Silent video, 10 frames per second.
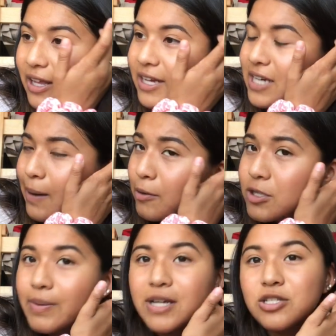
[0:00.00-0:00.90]
like time
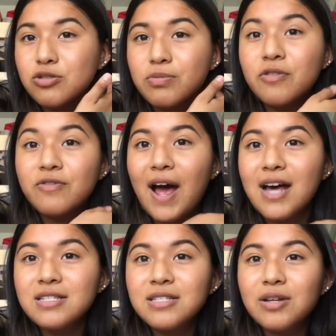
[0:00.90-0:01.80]
goes by super
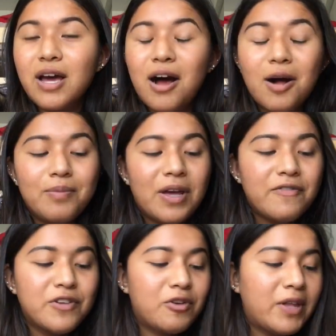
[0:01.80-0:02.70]
fast. I
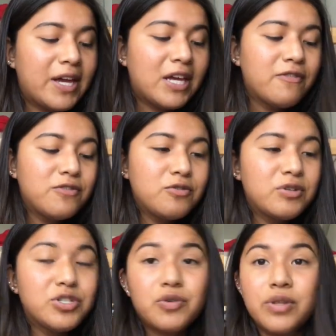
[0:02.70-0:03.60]
feel like if you
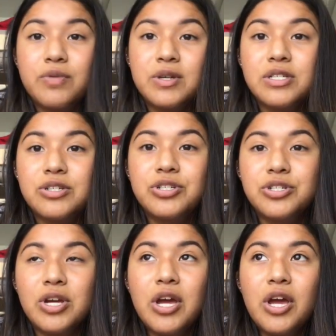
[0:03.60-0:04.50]
enjoy the
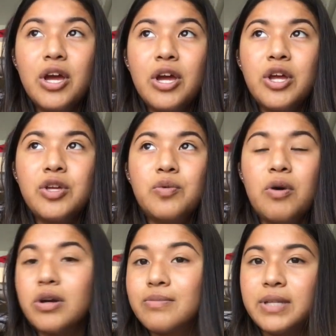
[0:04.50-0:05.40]
research, you
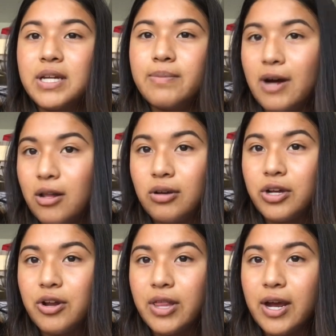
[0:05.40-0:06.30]
won't complain about how long
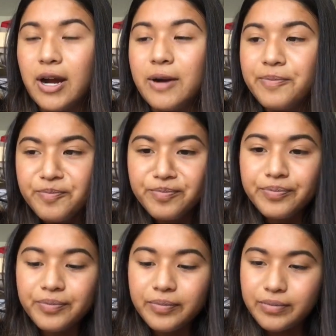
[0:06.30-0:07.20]
you're there.
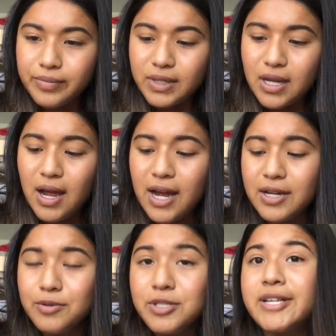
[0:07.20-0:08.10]

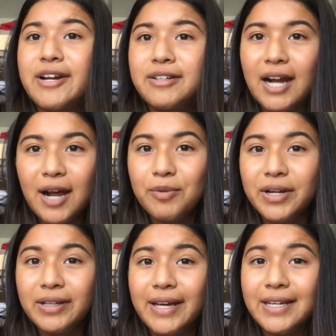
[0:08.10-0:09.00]
I was scared that I
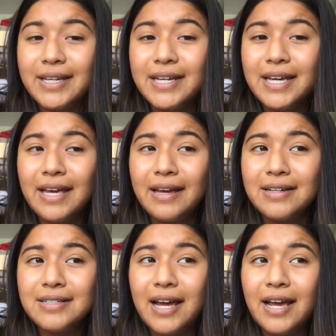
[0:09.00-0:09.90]
wouldn't like it,
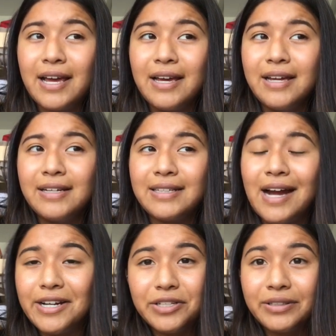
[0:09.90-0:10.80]
and I
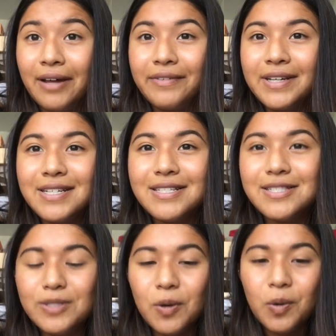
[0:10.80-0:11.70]
kind of love it.
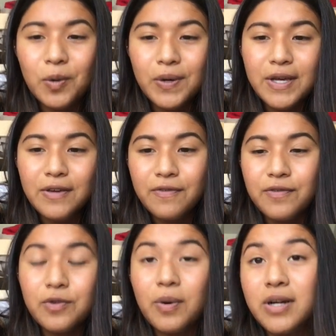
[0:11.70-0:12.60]
So if
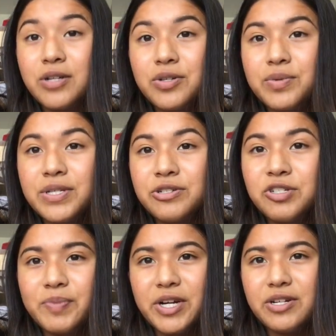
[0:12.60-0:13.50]
you want to do
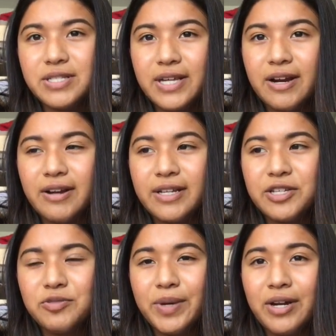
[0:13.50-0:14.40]
research but you're scared that
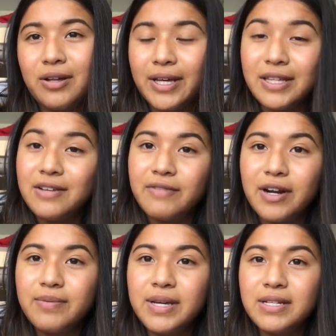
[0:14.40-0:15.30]
you may not like the
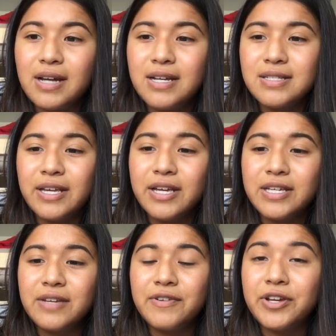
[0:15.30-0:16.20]
environment, I say
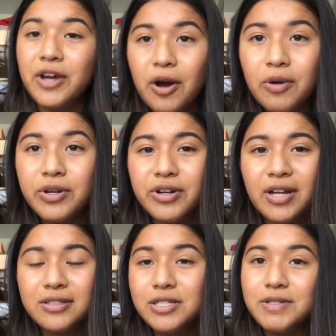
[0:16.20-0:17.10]
give it a go. You're
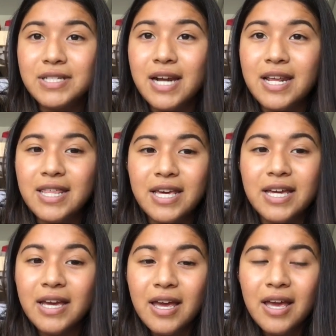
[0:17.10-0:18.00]
not losing
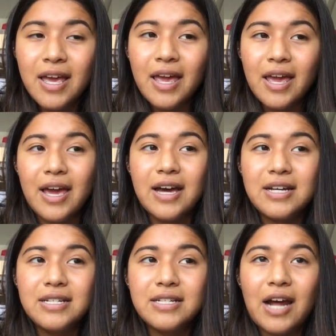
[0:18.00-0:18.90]
anything.
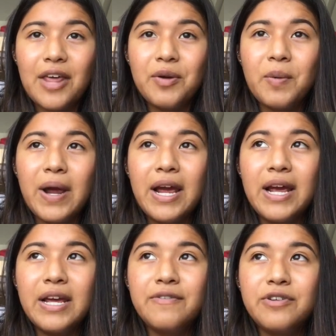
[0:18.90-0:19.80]
And either
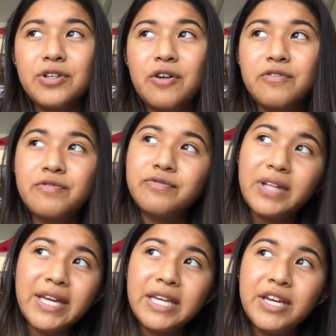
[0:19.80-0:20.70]
way, if you don't
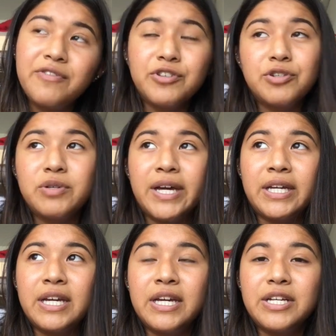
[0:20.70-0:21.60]
like it, if you do
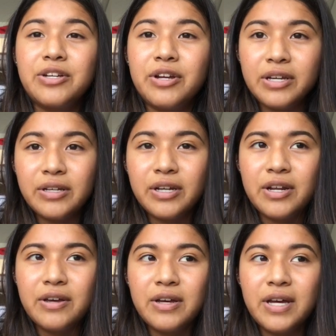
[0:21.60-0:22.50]
like it, you're
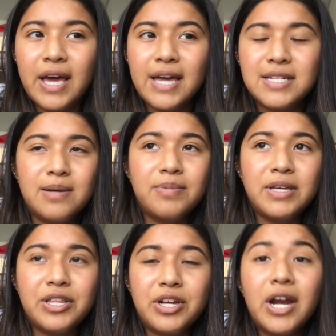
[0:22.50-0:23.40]
gonna end up
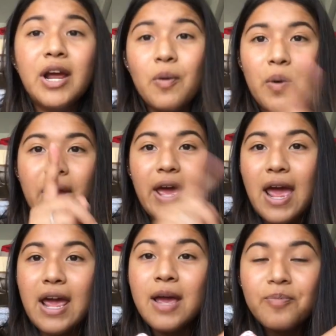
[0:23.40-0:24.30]
either
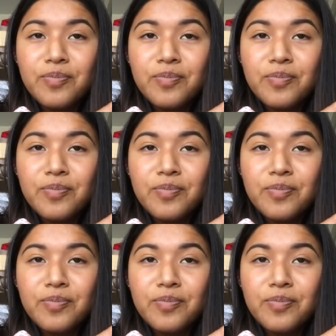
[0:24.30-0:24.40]
A,